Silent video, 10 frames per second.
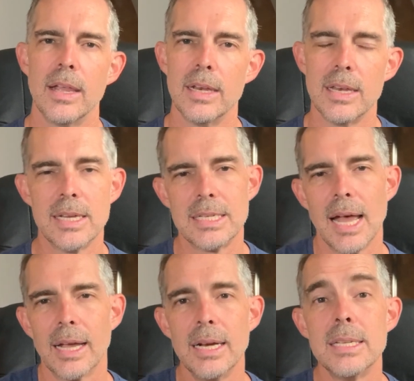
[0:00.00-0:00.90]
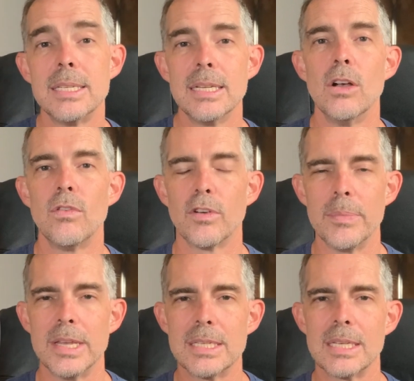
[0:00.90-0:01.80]
it's not going to steal
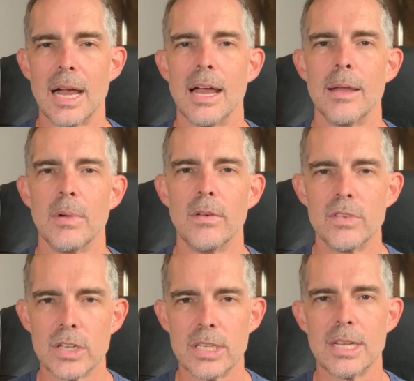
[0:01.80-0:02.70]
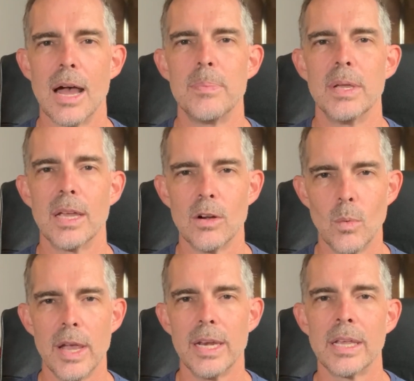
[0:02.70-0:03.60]
from this time of just stopping and
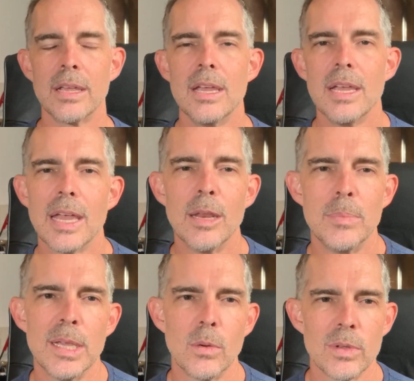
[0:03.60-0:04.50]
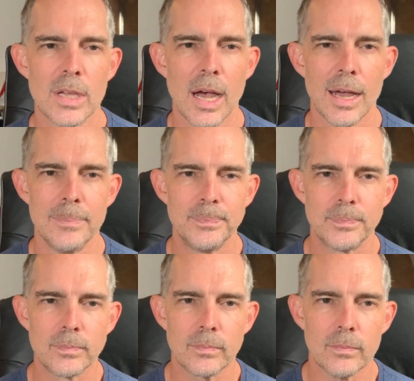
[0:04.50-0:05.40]
waiting and being with God.
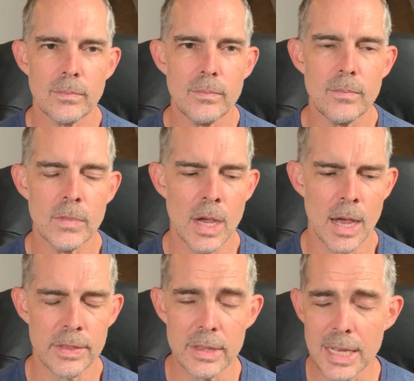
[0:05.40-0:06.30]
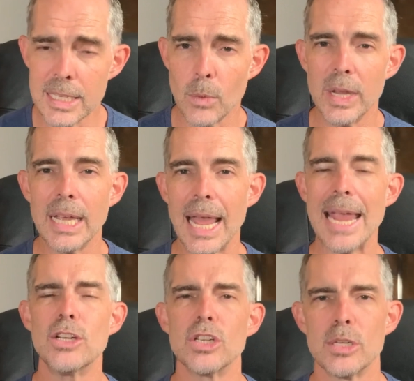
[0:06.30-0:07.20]
The things that we get
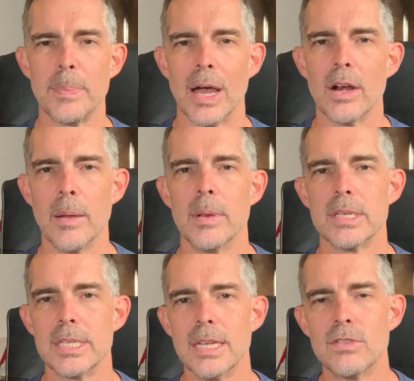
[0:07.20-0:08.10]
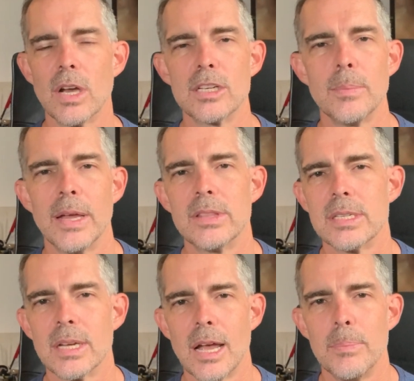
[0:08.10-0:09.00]
anxious about, I mean, Steve talked about
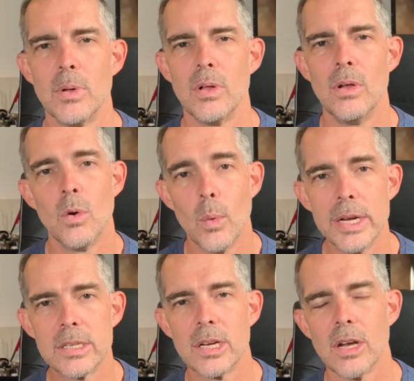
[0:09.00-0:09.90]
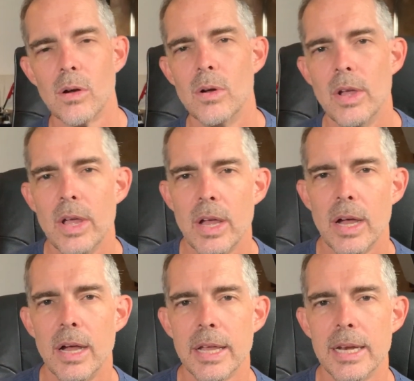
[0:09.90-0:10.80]
this a couple weeks ago.
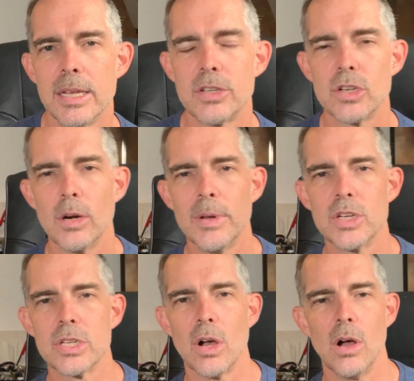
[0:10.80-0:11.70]
In his sermon, just